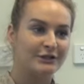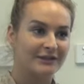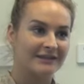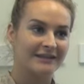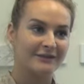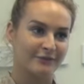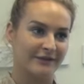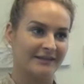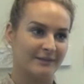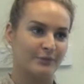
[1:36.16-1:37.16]
Do you think the free
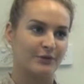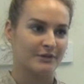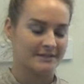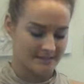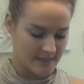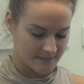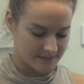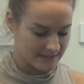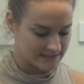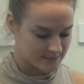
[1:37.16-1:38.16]
the nipple concept
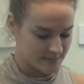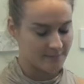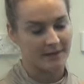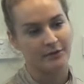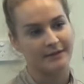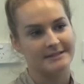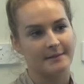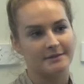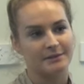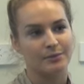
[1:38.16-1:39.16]
needs to be better
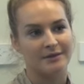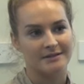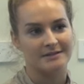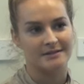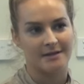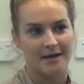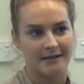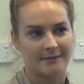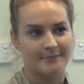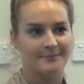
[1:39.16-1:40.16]
accepted within
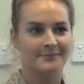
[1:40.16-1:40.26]
society?